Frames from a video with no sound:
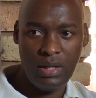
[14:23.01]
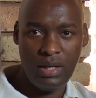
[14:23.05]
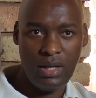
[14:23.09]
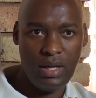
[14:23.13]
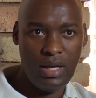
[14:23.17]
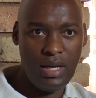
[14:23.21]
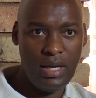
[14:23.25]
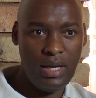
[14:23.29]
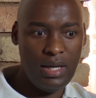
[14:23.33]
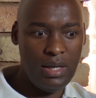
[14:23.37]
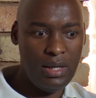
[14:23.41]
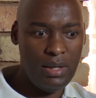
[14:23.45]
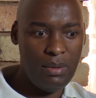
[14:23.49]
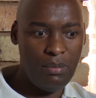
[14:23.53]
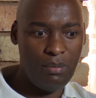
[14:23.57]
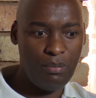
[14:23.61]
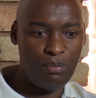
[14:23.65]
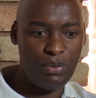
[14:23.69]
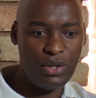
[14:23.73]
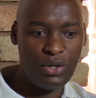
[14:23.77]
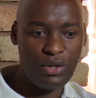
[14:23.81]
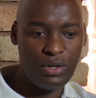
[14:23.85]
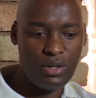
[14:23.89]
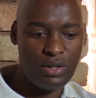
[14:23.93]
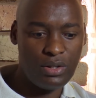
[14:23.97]

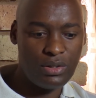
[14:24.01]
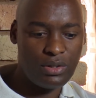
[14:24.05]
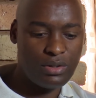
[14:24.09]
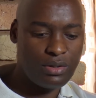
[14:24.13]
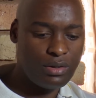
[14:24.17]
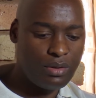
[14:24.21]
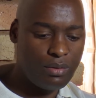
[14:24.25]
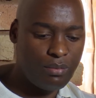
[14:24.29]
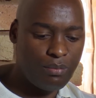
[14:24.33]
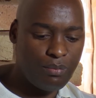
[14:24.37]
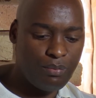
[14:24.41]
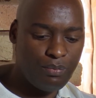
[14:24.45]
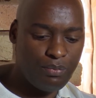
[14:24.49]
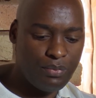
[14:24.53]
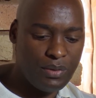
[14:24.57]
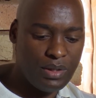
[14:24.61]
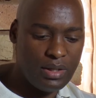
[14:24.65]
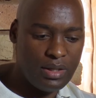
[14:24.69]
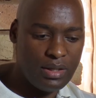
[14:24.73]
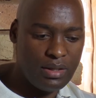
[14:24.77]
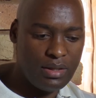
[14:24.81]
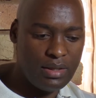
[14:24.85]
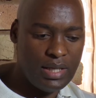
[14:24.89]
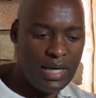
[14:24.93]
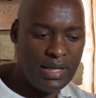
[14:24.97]
because
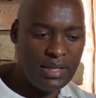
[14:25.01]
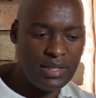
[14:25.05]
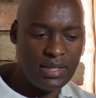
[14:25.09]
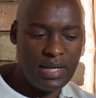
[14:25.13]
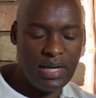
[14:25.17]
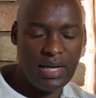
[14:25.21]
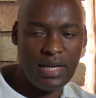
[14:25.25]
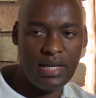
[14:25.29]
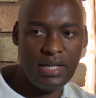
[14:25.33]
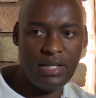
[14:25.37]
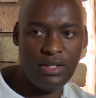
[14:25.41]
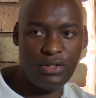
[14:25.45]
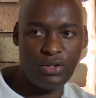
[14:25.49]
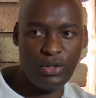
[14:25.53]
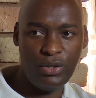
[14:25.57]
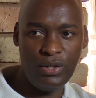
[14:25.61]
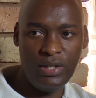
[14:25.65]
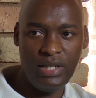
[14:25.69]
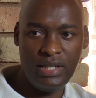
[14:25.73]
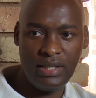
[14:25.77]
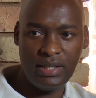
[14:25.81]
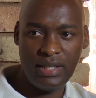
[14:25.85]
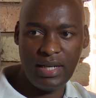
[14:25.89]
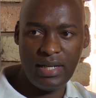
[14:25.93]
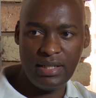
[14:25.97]
that guy is
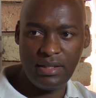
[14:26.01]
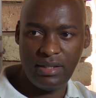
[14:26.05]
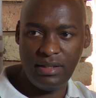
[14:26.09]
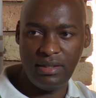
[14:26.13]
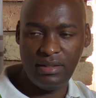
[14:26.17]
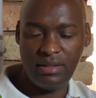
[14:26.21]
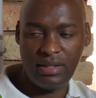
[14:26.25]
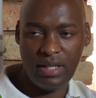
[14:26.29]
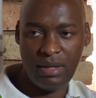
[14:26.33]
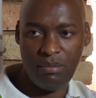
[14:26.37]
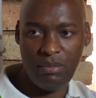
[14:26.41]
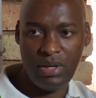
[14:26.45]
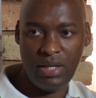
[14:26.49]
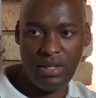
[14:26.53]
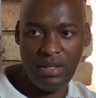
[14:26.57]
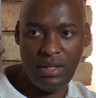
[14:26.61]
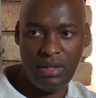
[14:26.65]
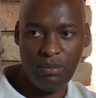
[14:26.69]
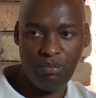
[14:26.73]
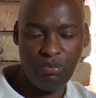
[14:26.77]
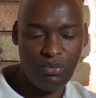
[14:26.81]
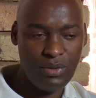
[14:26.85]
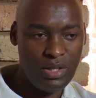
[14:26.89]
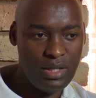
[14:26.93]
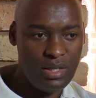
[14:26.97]
only charged in Germany.